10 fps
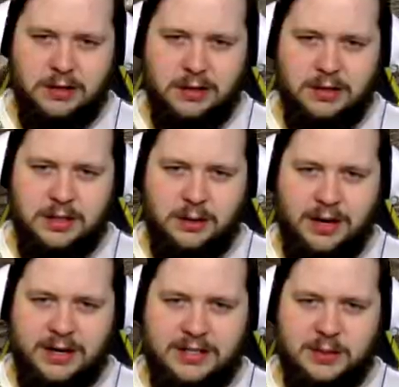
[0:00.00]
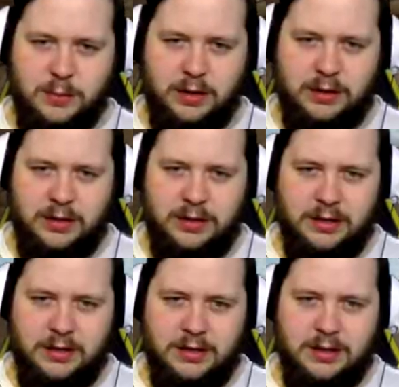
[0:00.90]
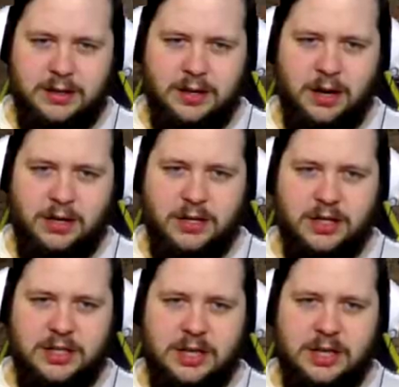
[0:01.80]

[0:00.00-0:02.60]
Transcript: So, how does this work? Oh, you can just